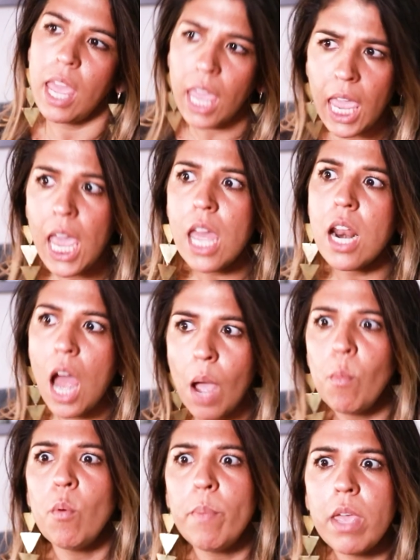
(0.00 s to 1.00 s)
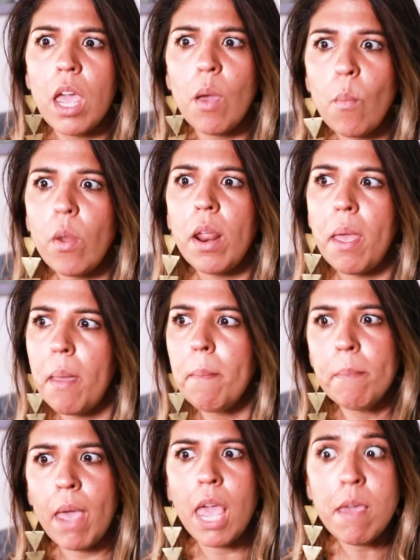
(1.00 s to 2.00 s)
And I will be able to
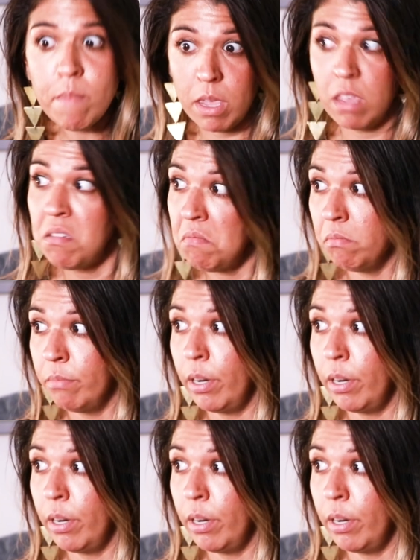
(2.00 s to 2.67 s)
maybe,